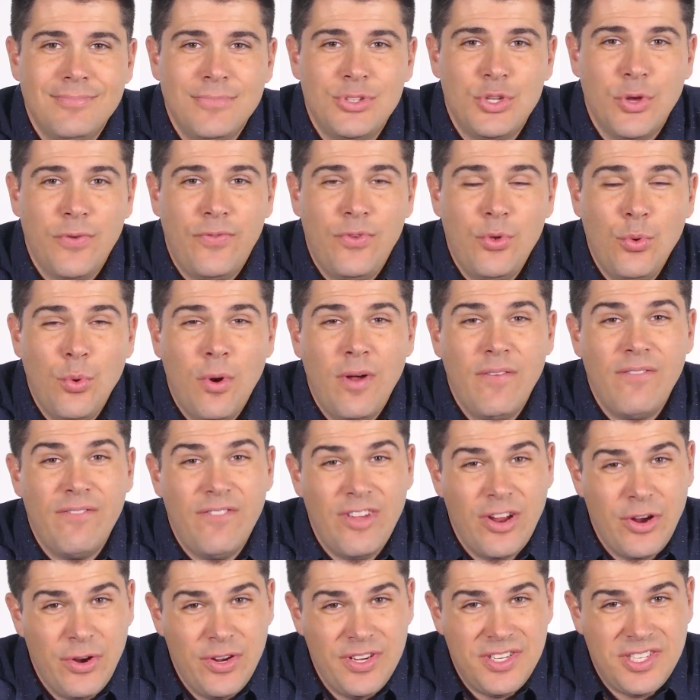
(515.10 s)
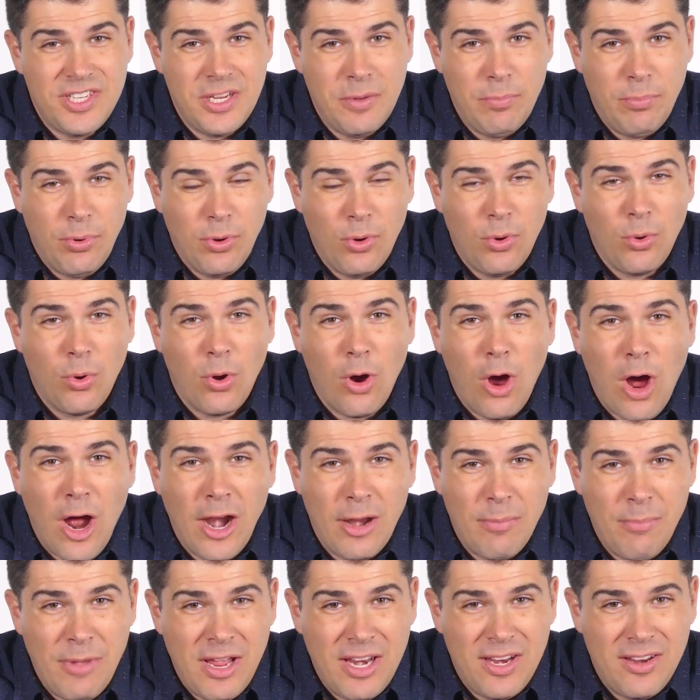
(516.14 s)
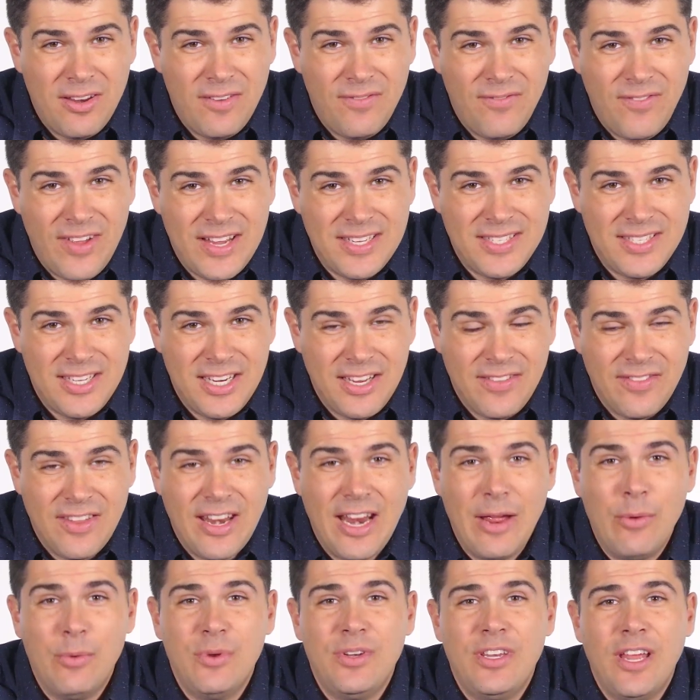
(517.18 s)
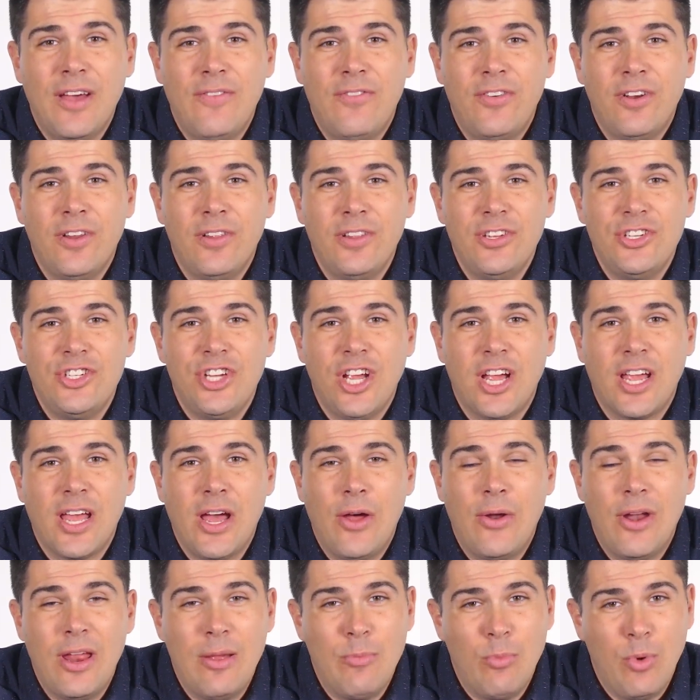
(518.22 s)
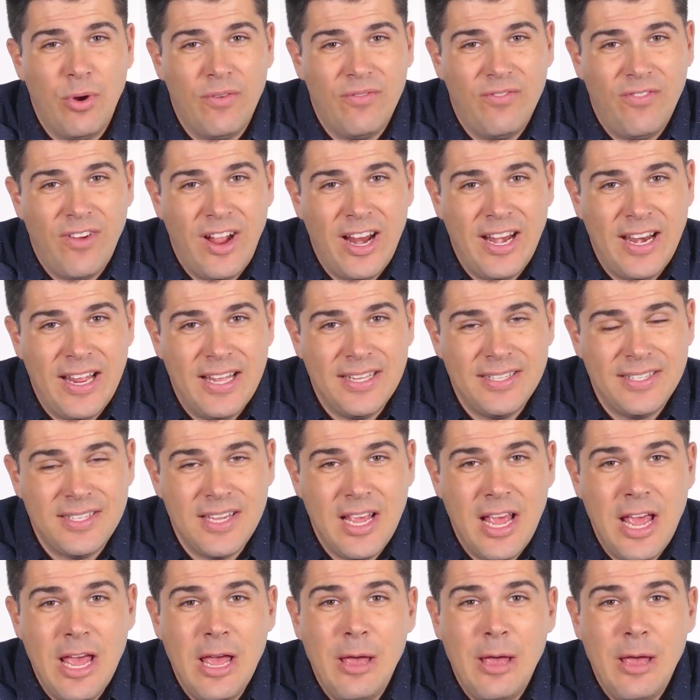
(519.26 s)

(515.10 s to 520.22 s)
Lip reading: So if you want very simple or automated investing, then I would definitely check out M1 Finance